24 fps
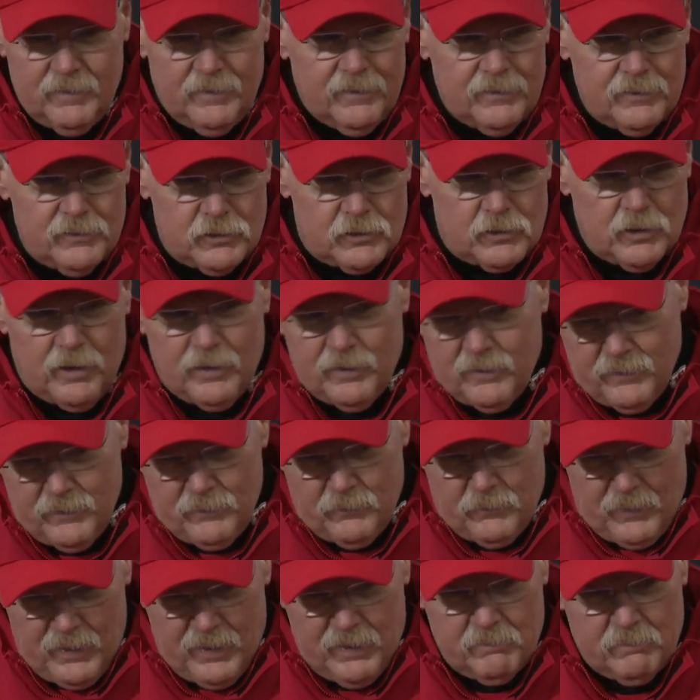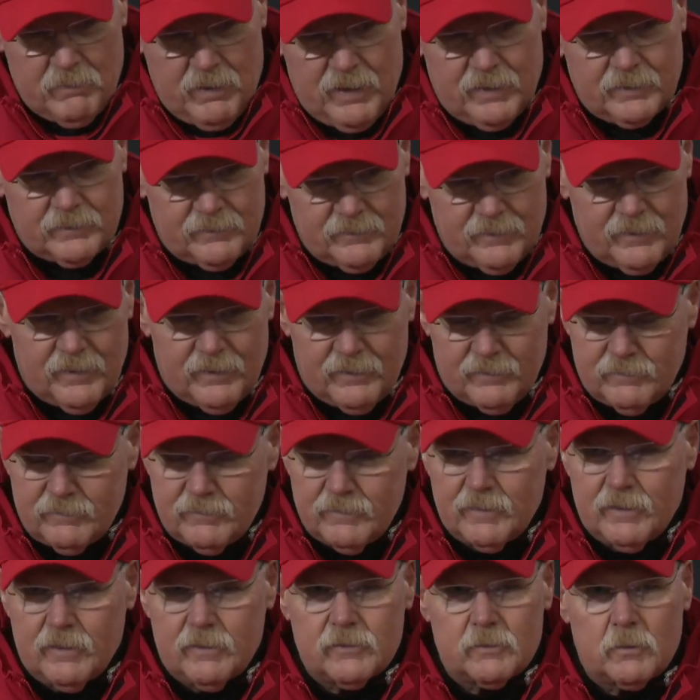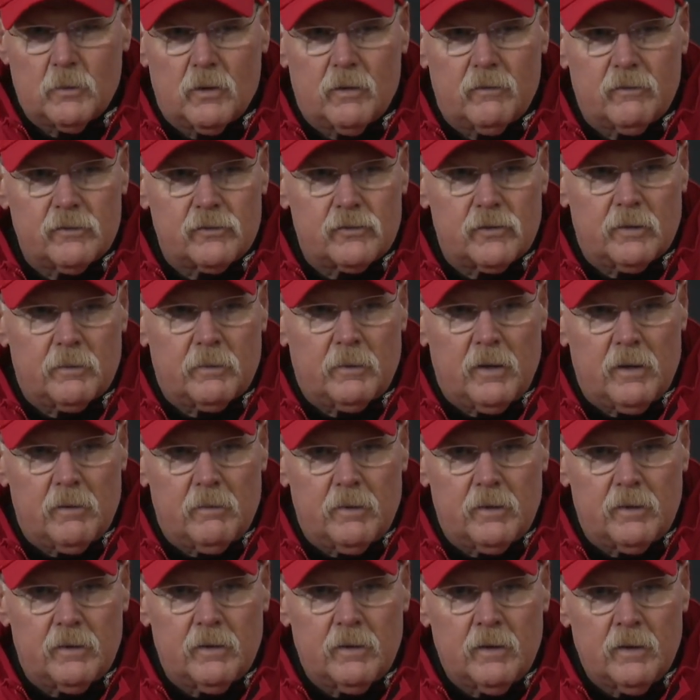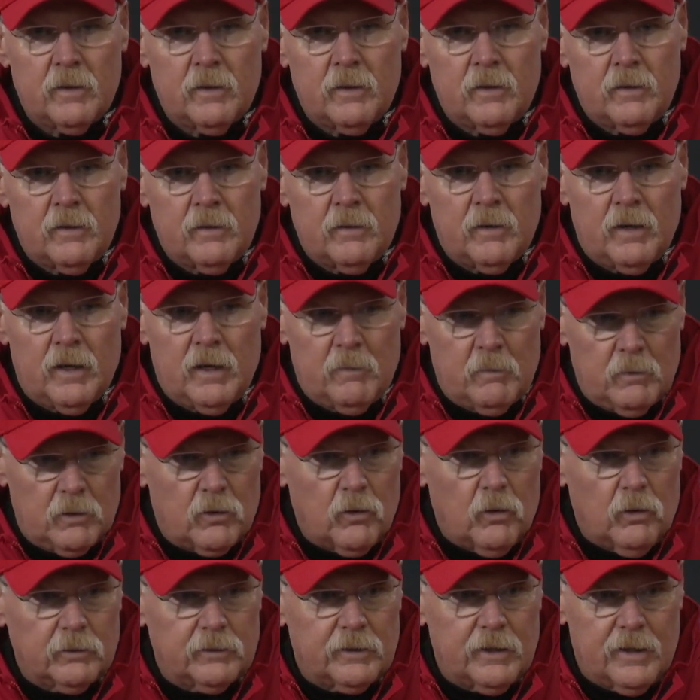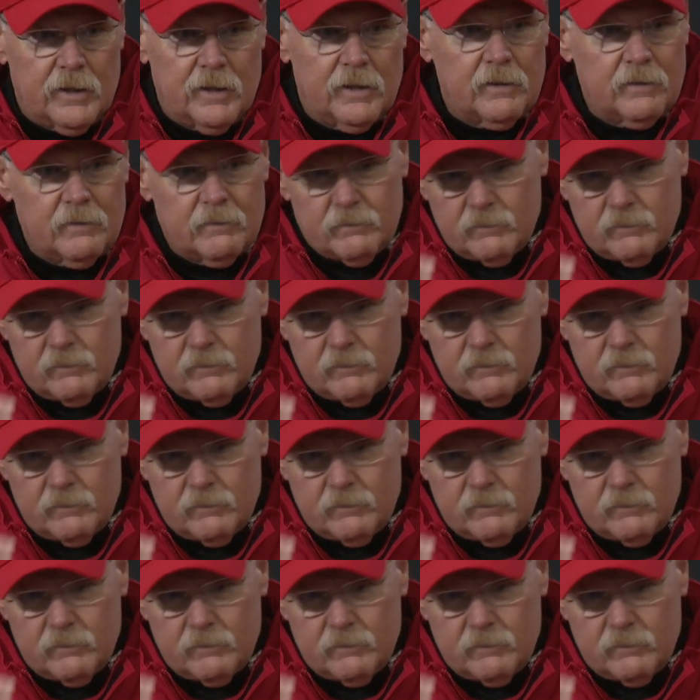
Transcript: You saw how he ran back. Yeah, that was more of a trick play. But McColl did it.